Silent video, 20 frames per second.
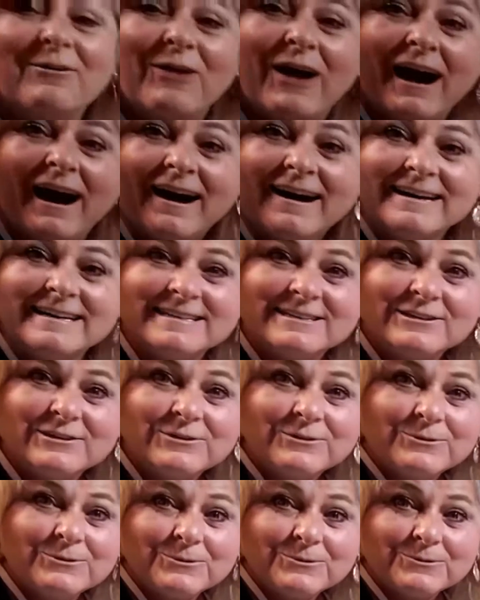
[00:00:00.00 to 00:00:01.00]
are
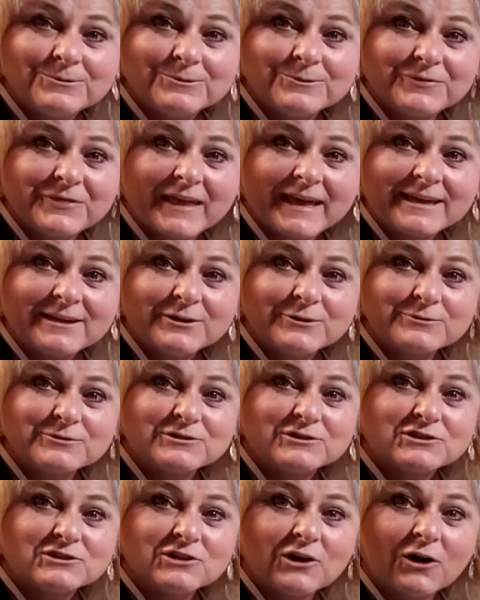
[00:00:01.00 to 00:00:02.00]
you? Thank you
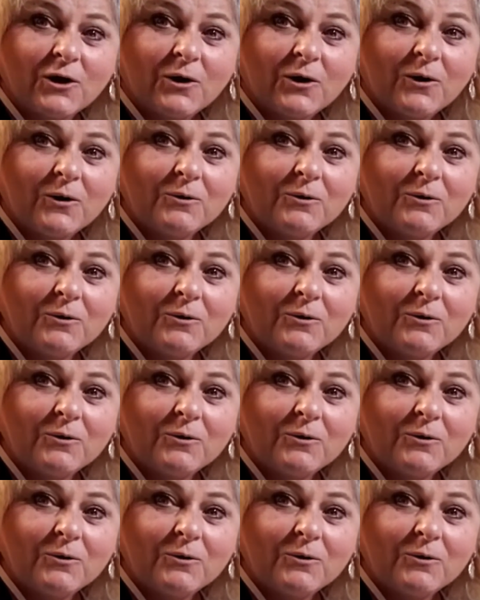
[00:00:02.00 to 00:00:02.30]
so